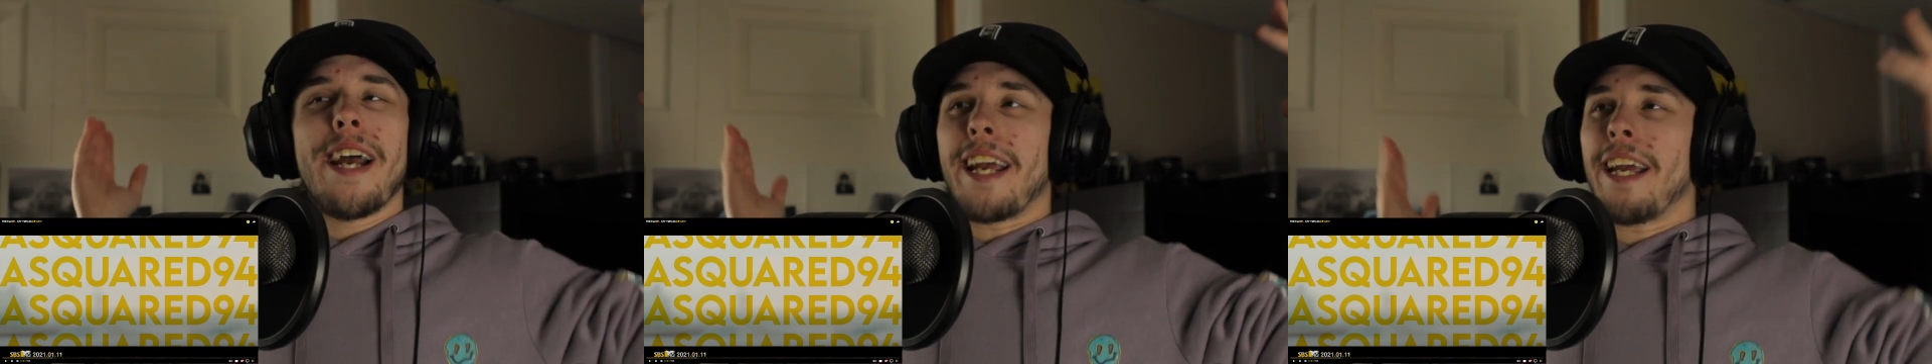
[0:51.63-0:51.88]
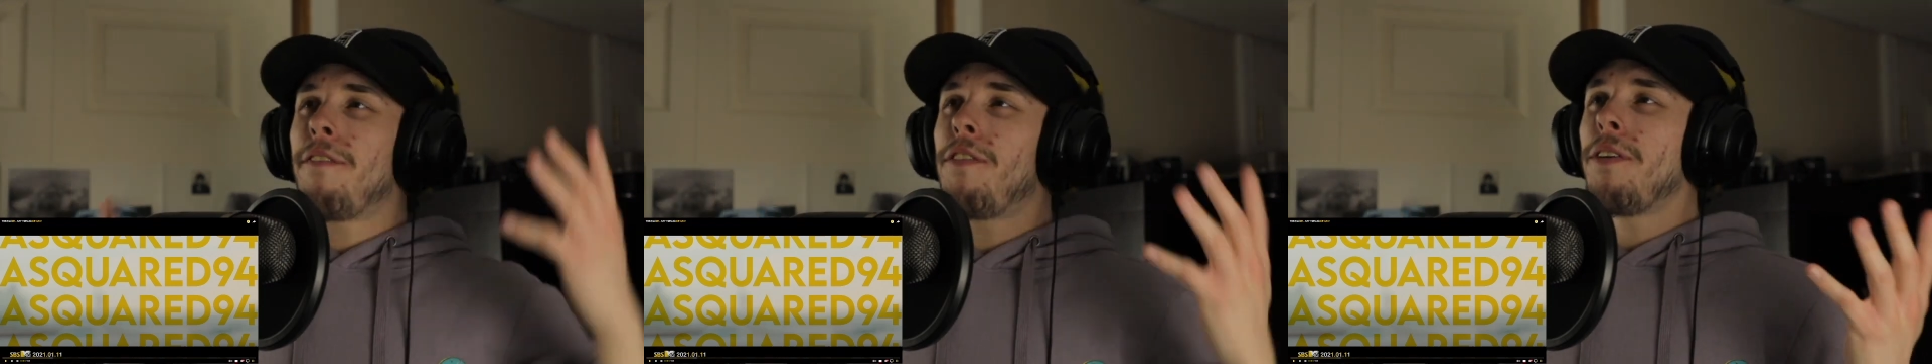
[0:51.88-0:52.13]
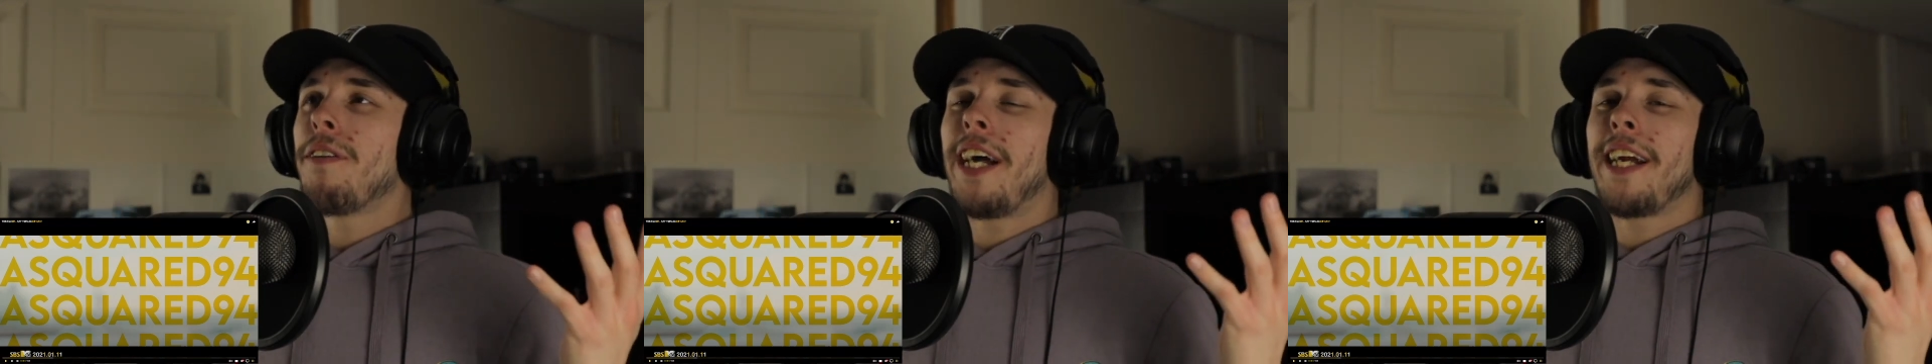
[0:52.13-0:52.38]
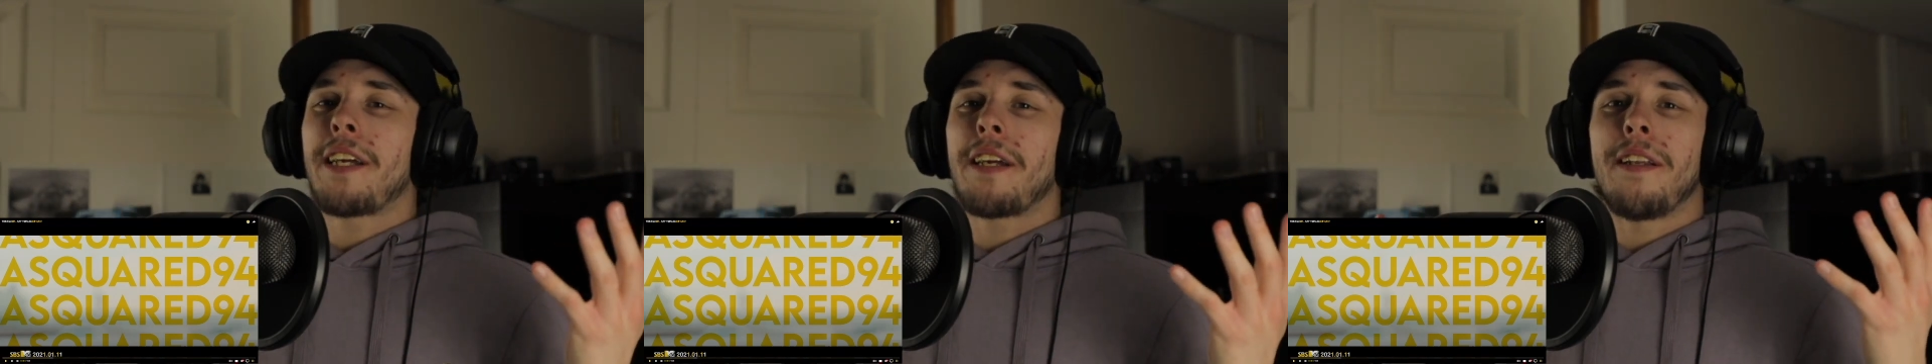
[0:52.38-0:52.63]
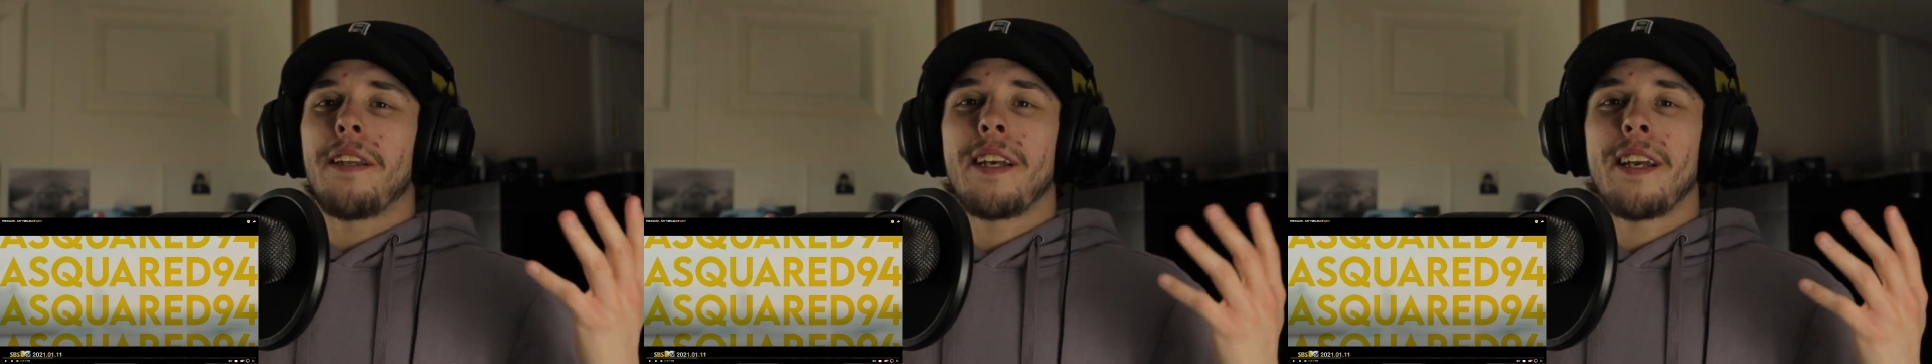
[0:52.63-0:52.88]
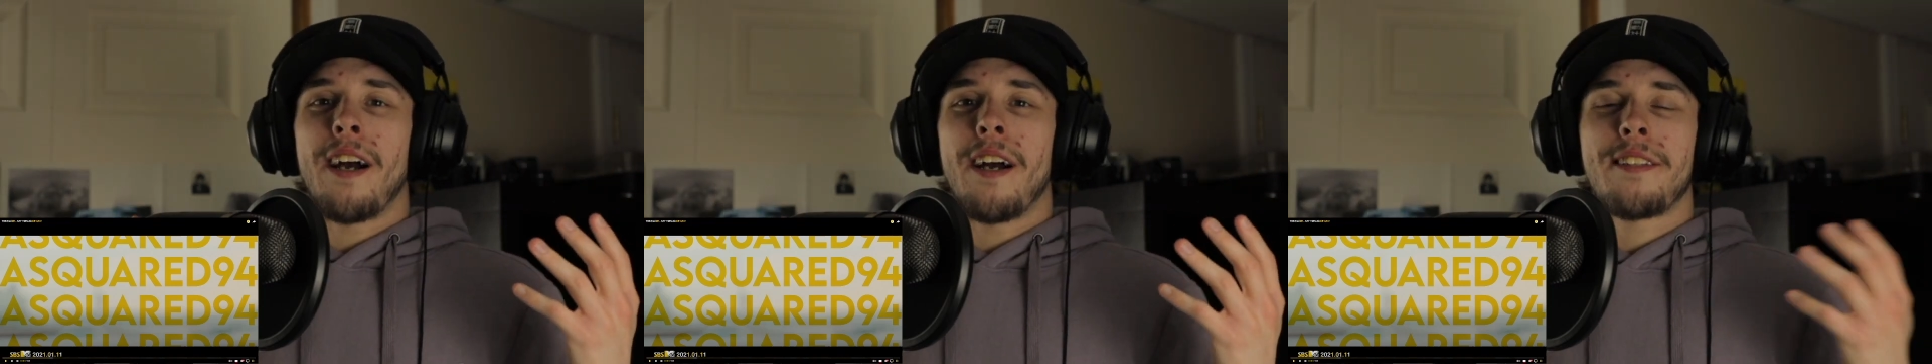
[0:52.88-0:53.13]
If you like
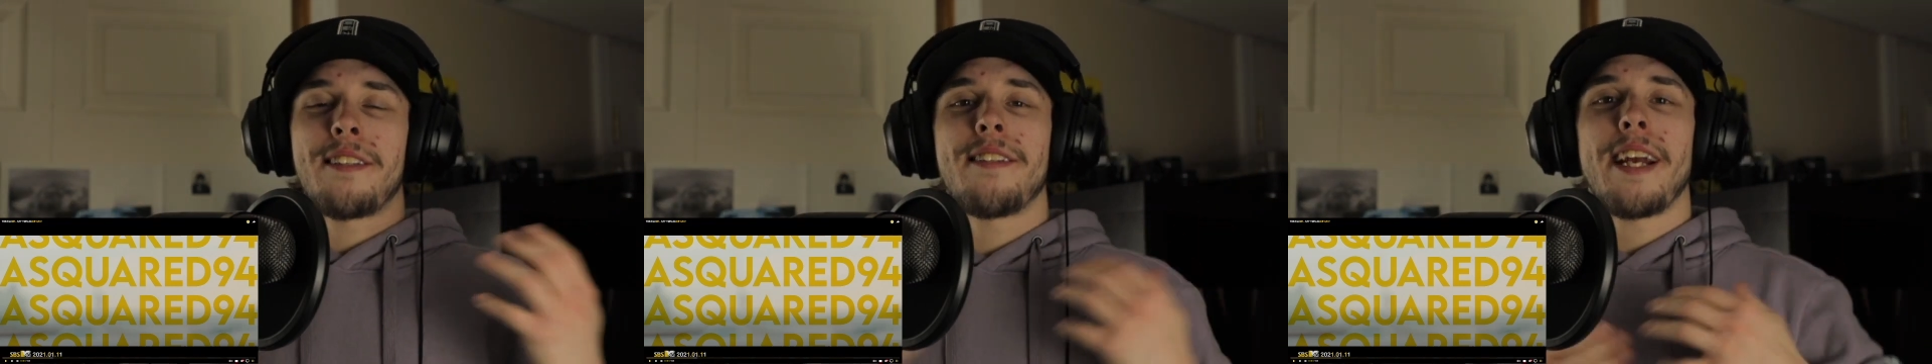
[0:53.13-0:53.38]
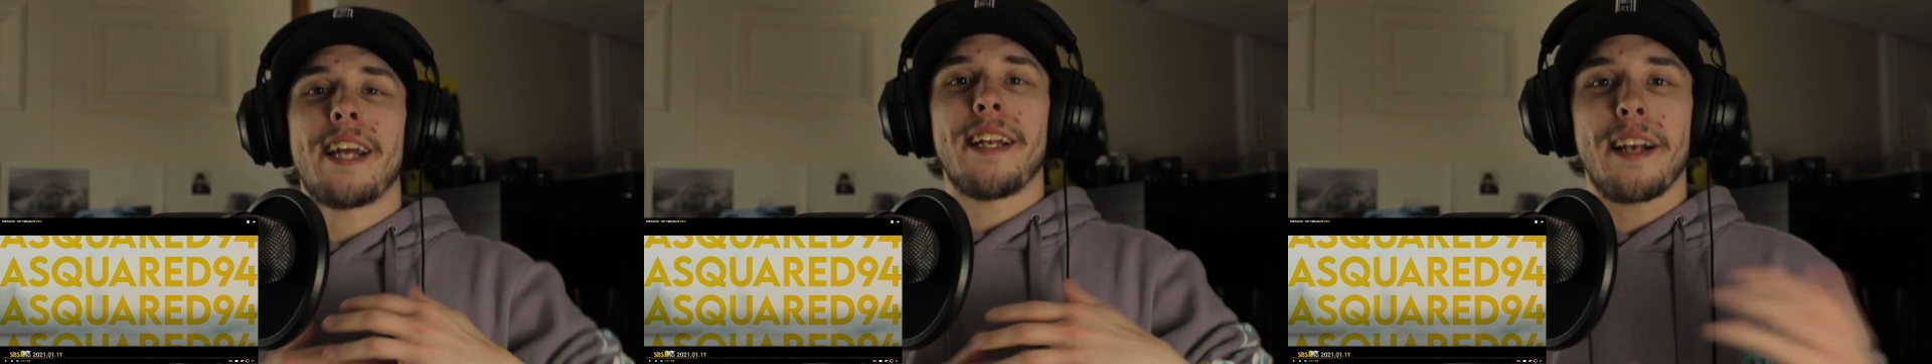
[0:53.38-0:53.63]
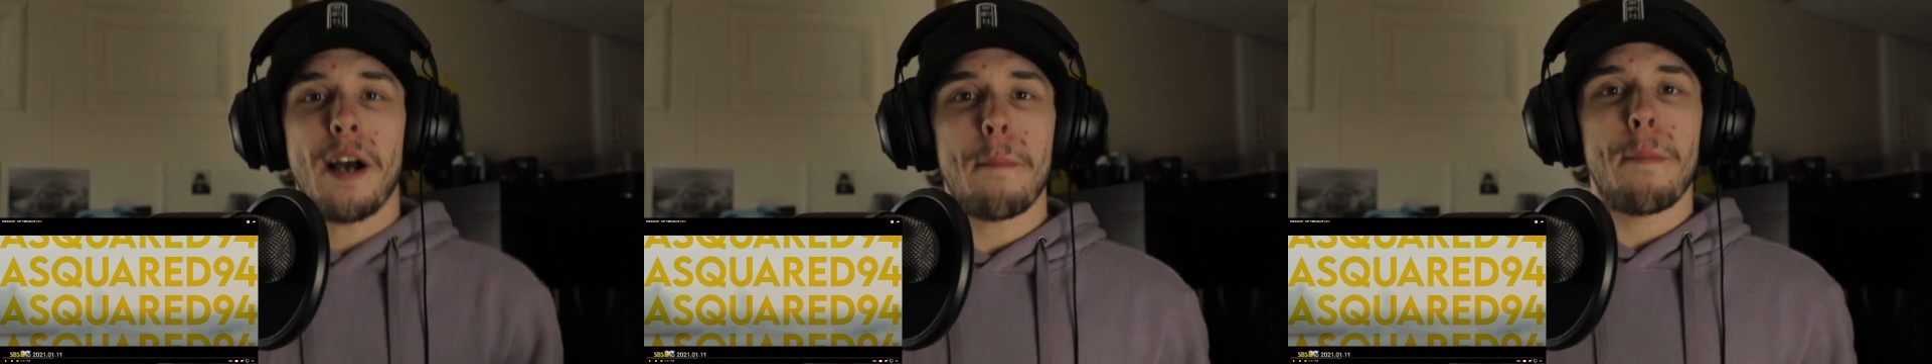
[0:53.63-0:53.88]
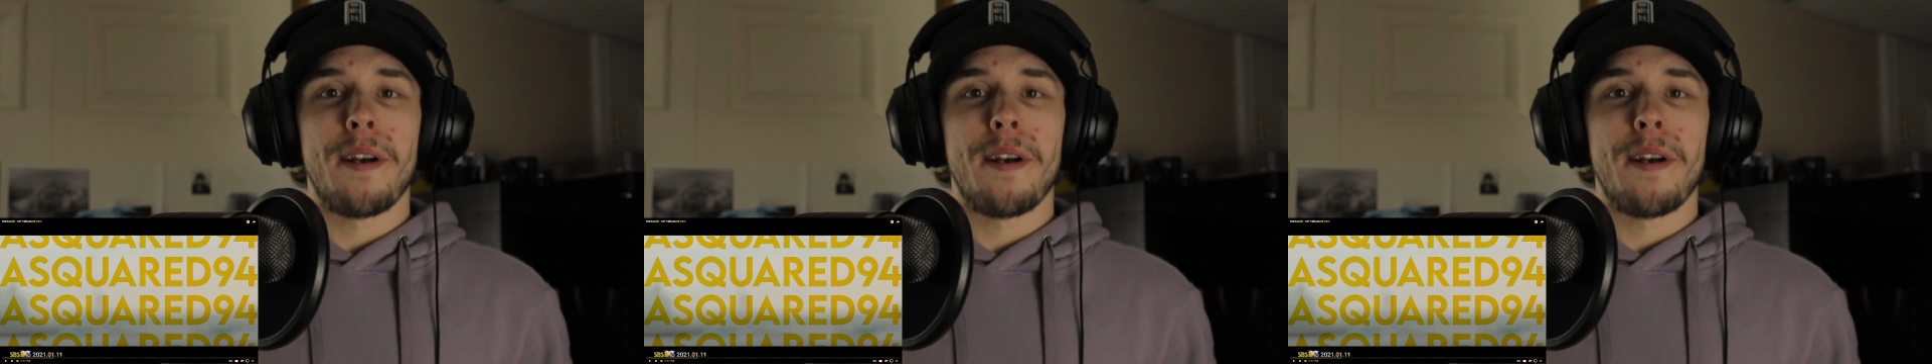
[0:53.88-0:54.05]
the standing up